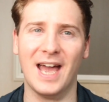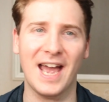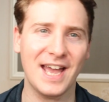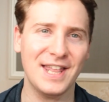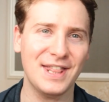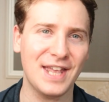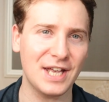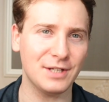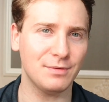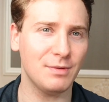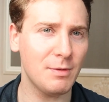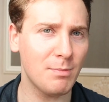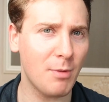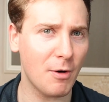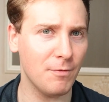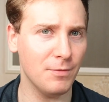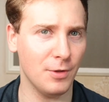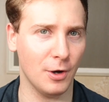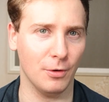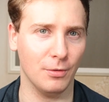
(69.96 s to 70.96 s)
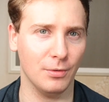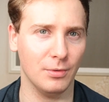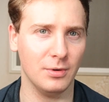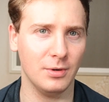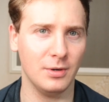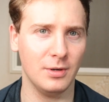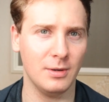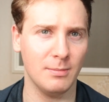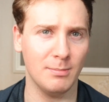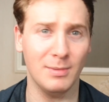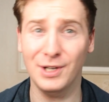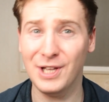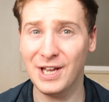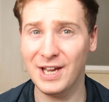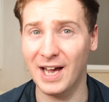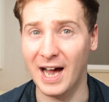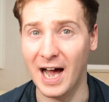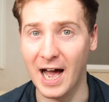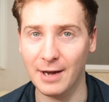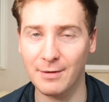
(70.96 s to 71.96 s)
And as we both know,
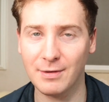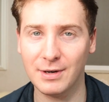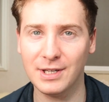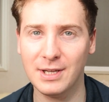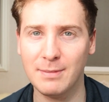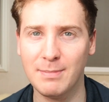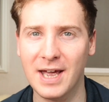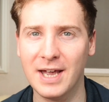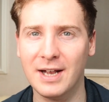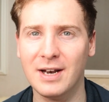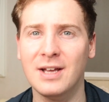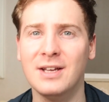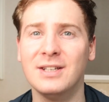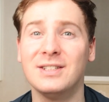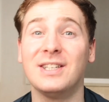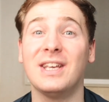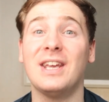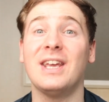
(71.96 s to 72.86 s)
building high quality backlinks